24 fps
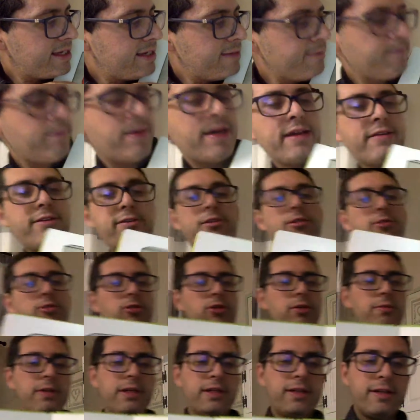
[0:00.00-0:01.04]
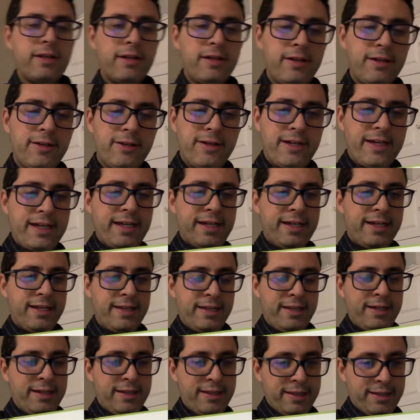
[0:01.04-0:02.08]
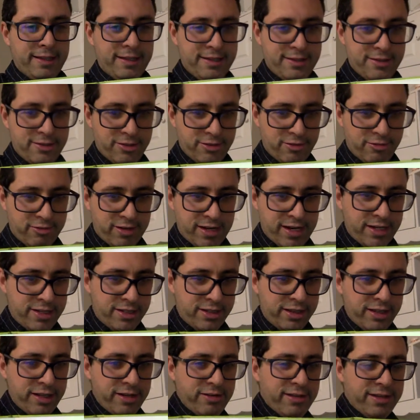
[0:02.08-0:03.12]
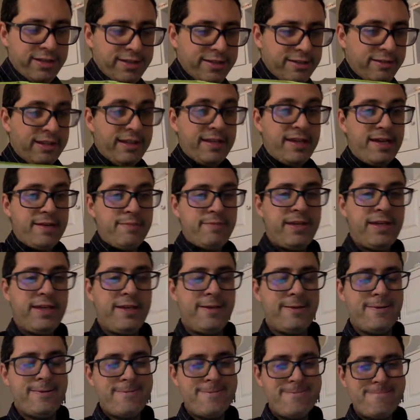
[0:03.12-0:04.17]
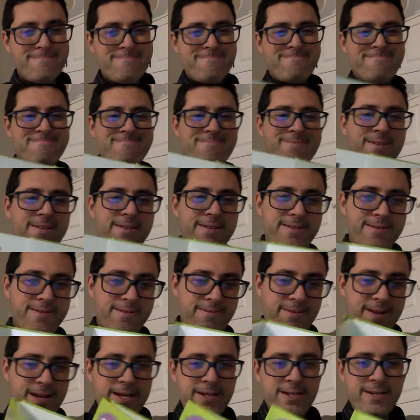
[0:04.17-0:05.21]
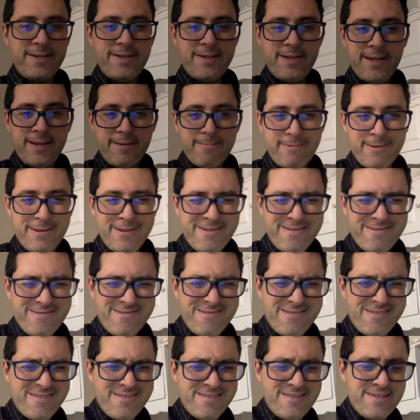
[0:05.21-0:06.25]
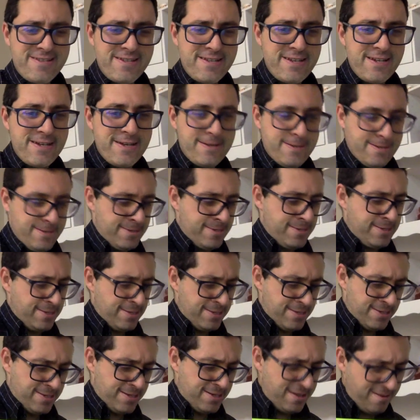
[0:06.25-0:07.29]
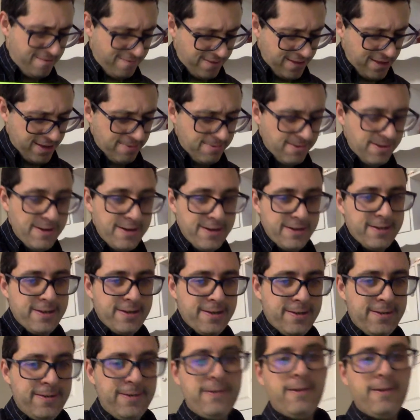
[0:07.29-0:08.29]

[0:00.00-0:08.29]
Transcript: him back to normal. Okay, let's scratch Larry's tummy. Let's scratch his tummy. Let's see if that worked.